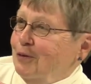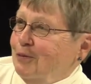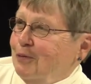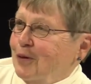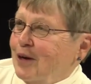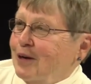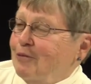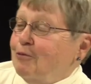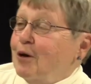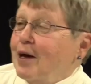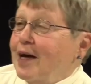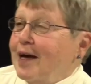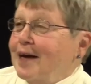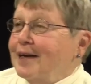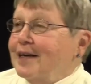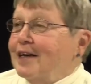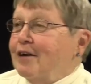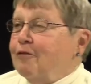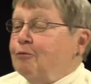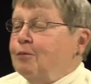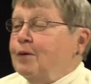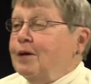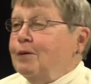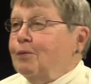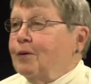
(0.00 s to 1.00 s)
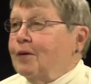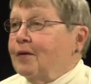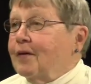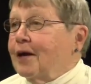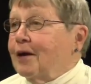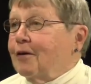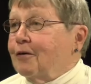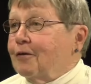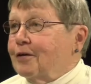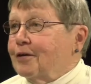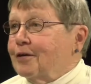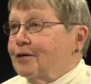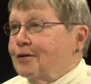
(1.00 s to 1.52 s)
we, we had enough people
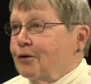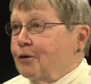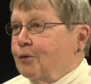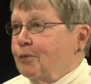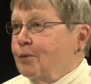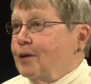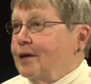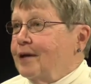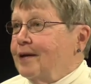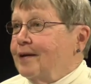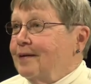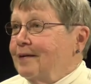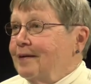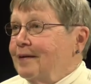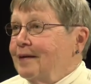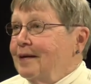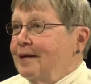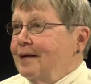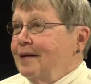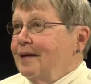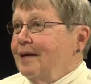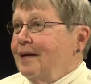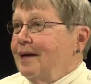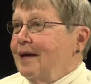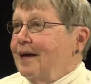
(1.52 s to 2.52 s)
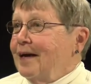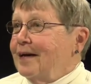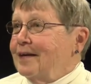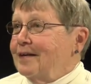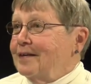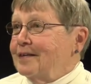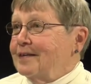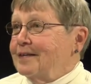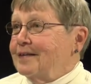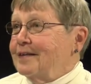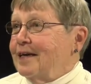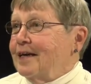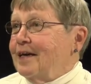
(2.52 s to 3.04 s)
there that nobody had
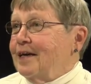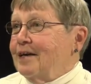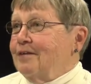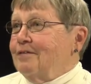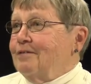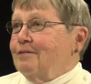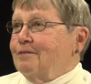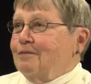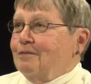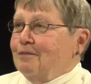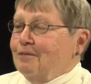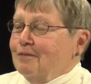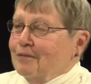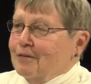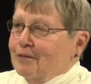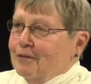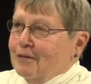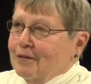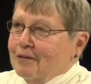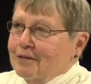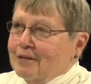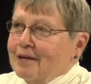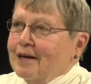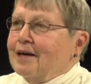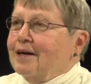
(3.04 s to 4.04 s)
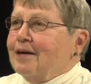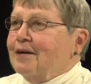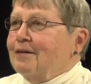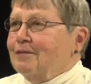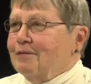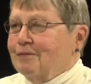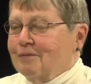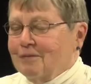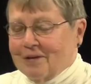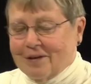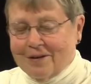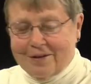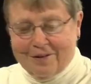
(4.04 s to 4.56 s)
to say by you. Yeah,
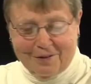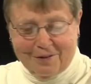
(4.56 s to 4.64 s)
yeah